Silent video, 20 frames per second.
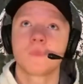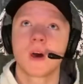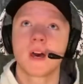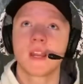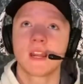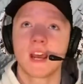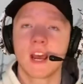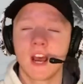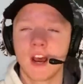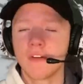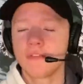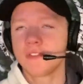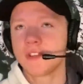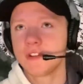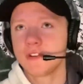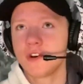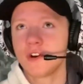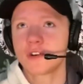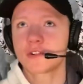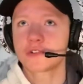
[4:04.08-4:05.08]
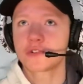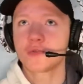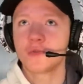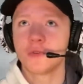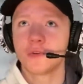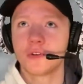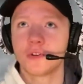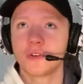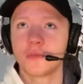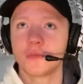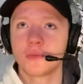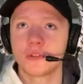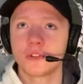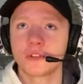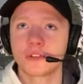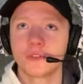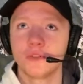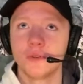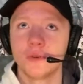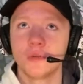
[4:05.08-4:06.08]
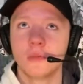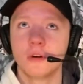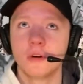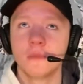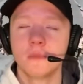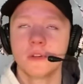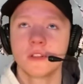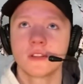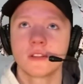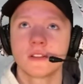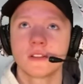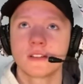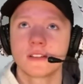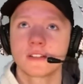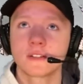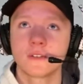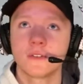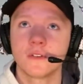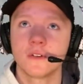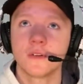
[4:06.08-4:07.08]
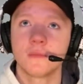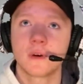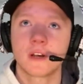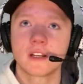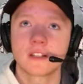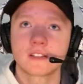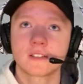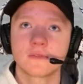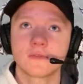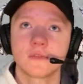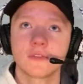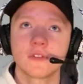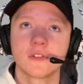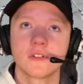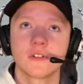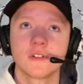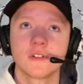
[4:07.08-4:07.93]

Man, I have to knock someone out with a snowball, man. That's all I'm asking for.